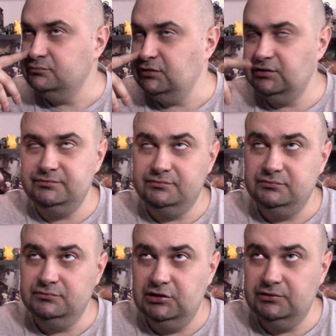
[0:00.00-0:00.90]
no
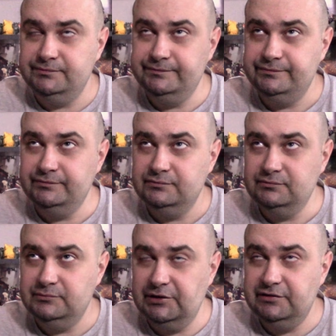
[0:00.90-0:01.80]
no
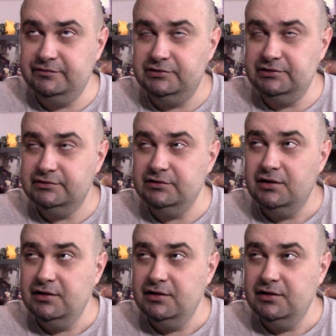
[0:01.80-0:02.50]
brain freeze